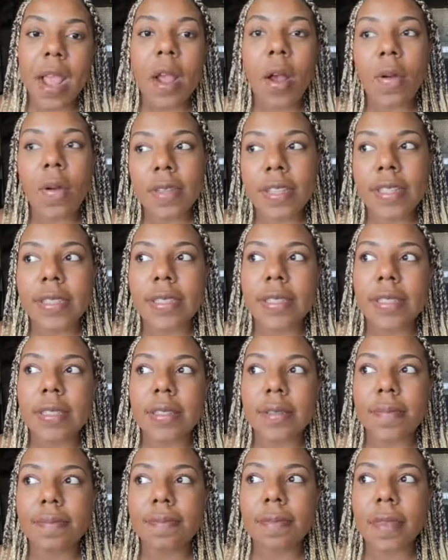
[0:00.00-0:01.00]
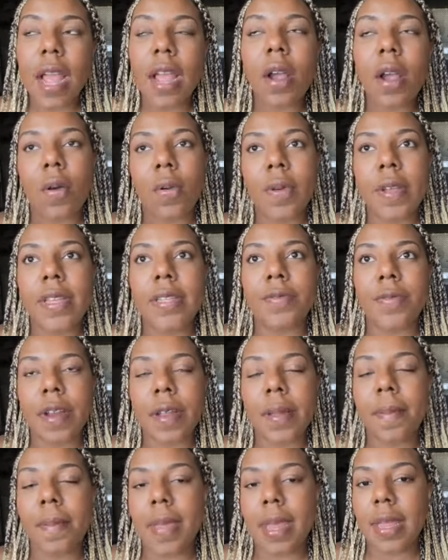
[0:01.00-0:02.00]
I always I always
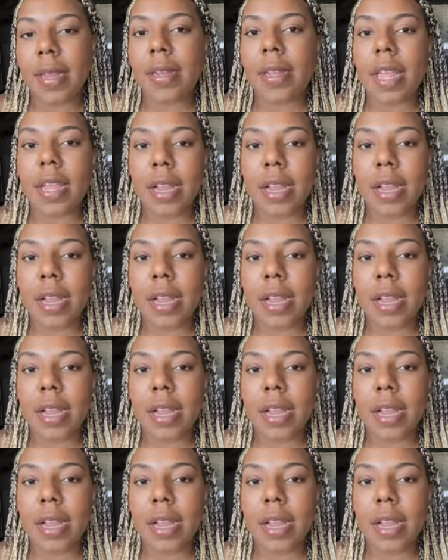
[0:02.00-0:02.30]
recommend